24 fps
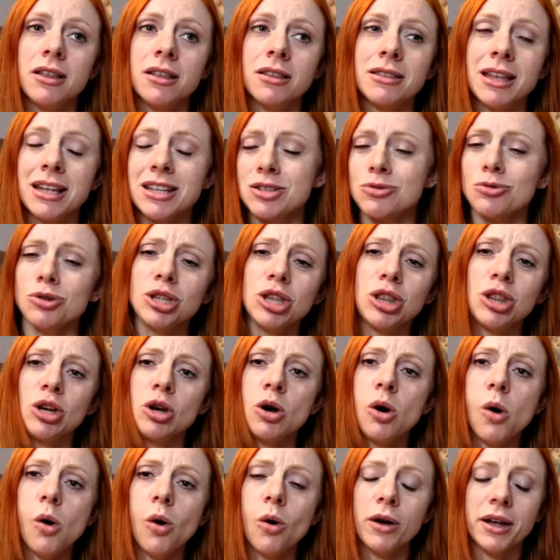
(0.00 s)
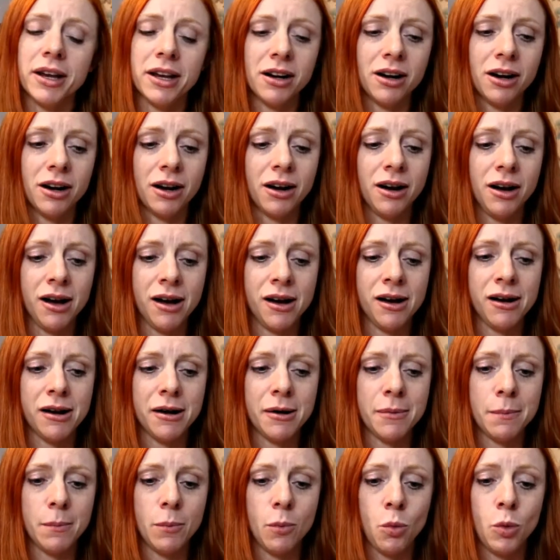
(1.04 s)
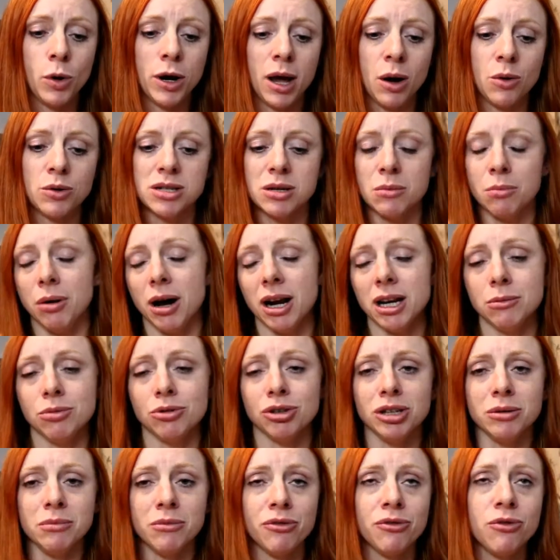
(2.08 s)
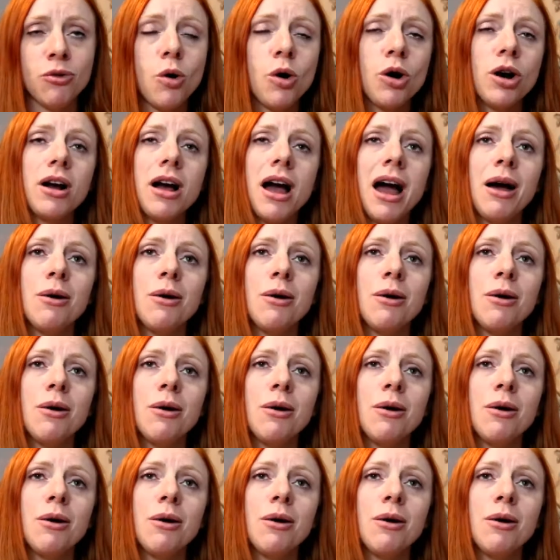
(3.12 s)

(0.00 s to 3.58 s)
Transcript: That's really the goal here. Um, when I was in bodybuilding before,